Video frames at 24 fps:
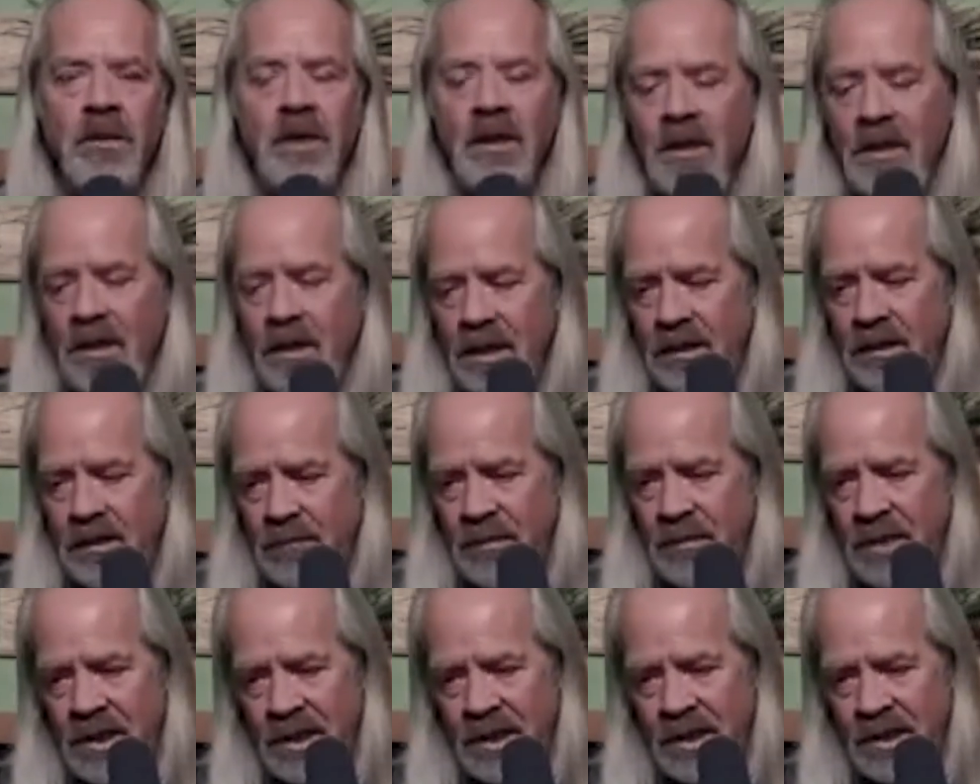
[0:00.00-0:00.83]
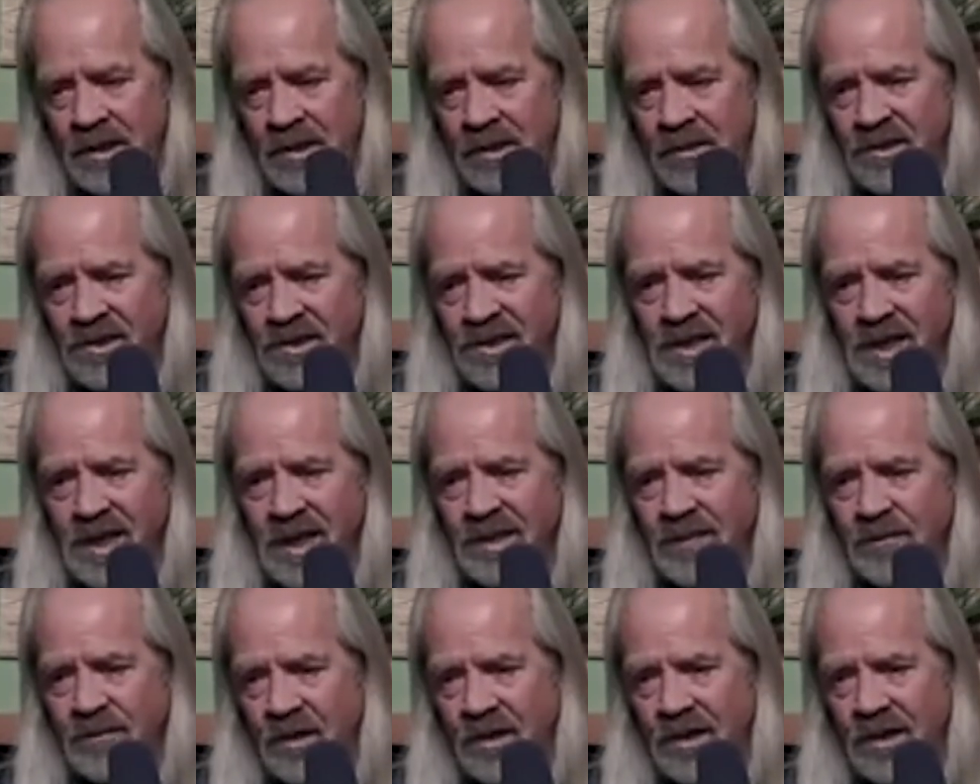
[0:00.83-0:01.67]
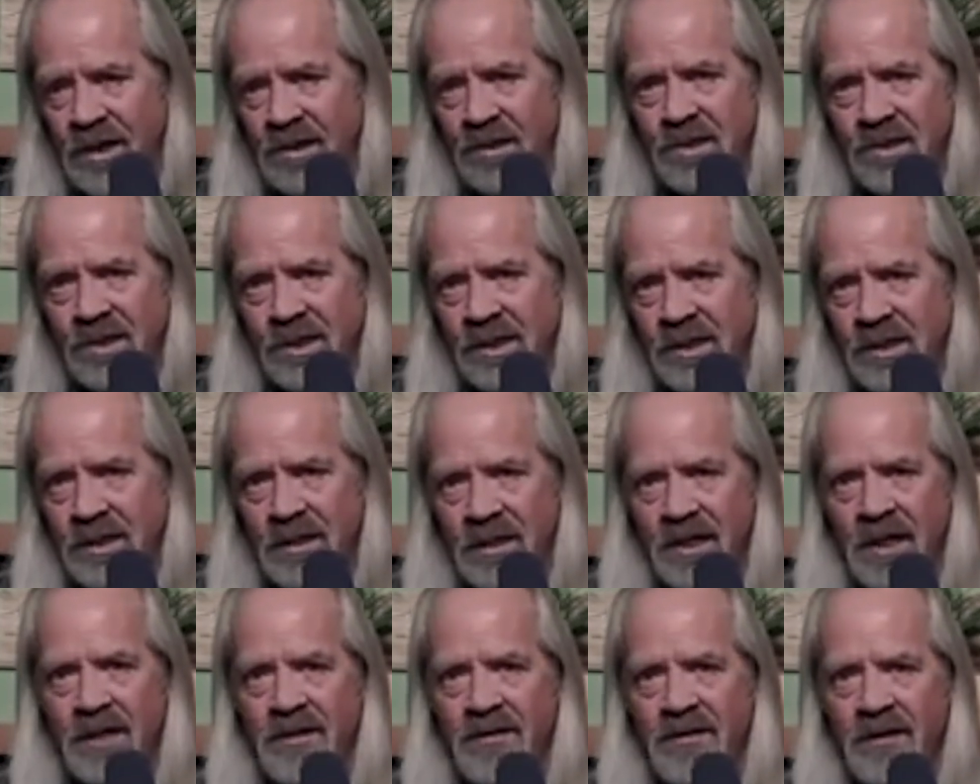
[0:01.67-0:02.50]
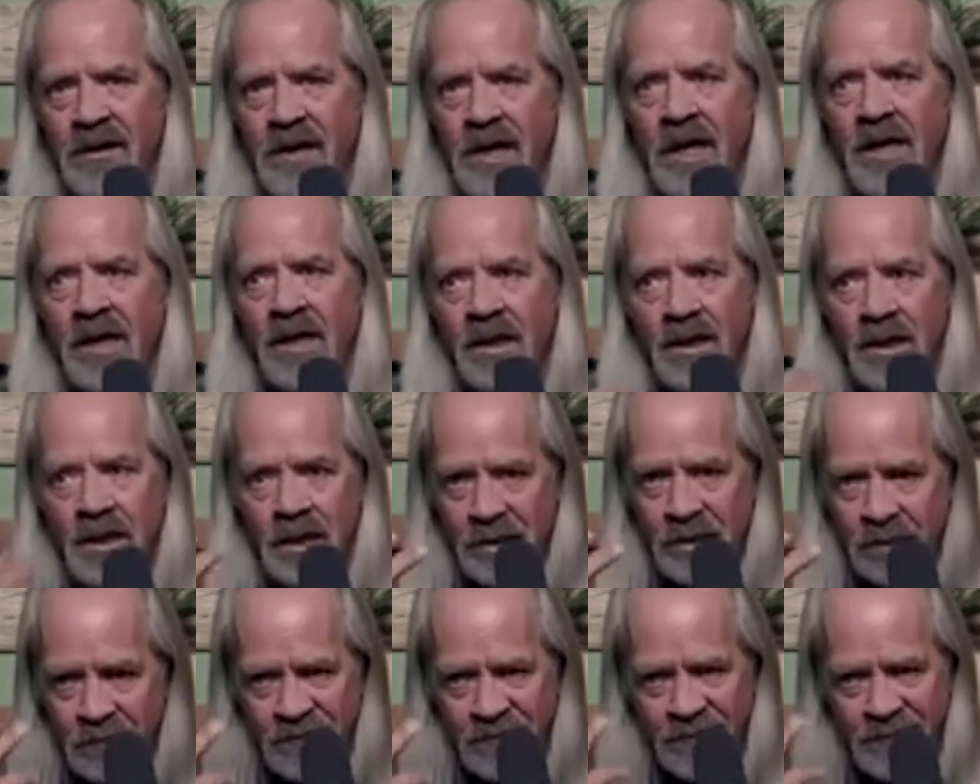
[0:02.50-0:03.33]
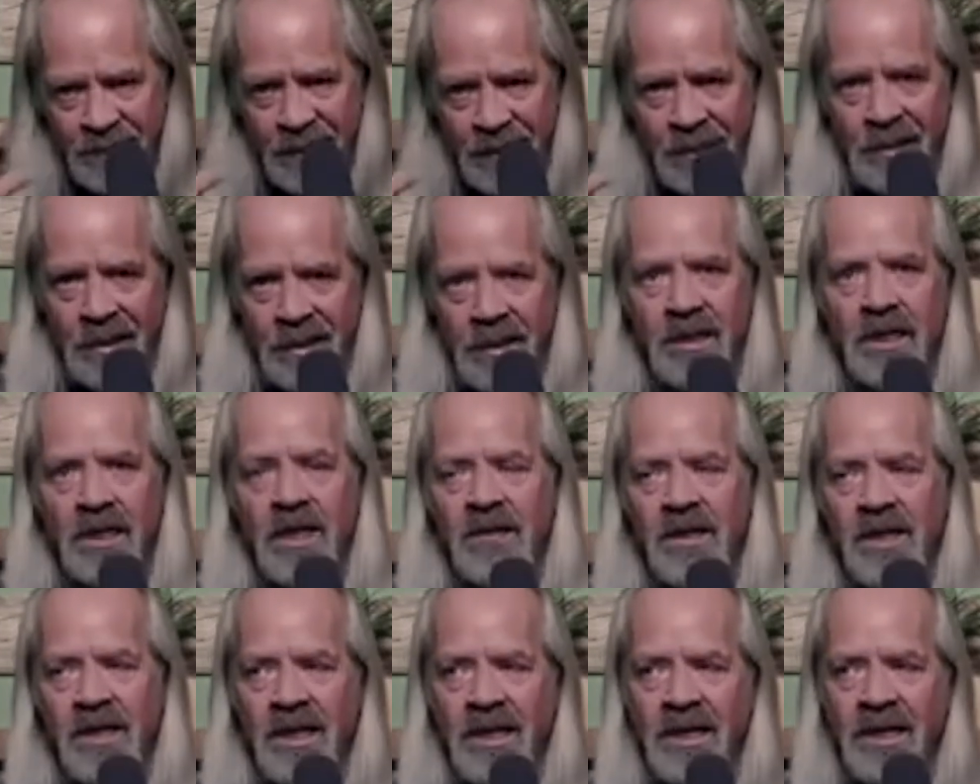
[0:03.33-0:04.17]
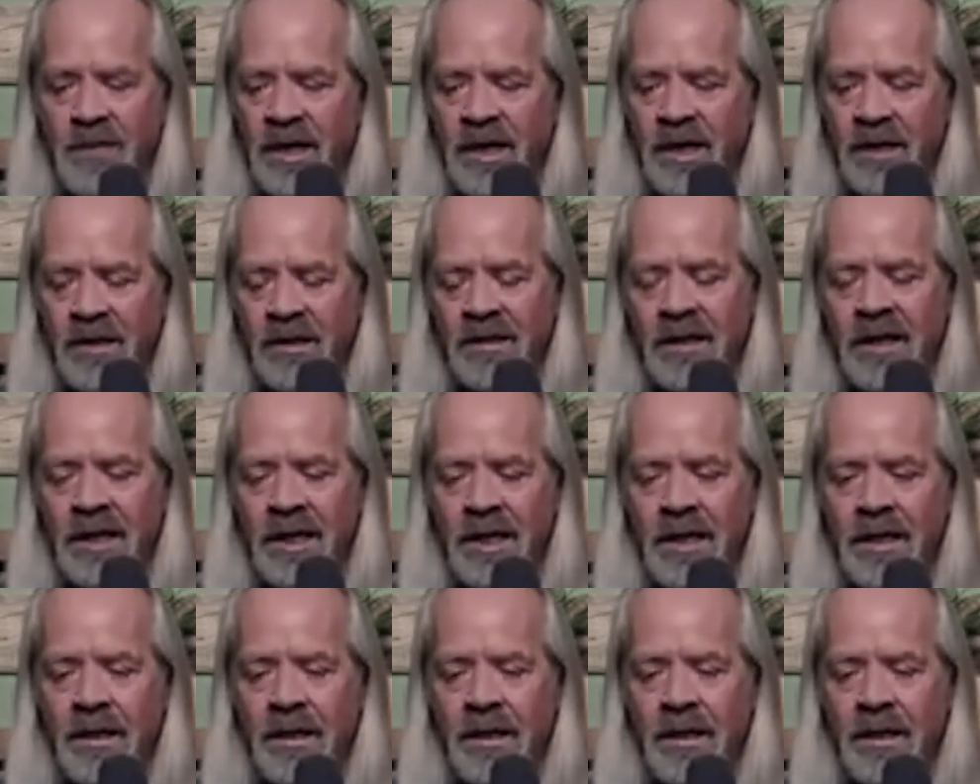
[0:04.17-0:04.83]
And the minute you decide to put energy into that thought, you'll feel it. I mean, anybody,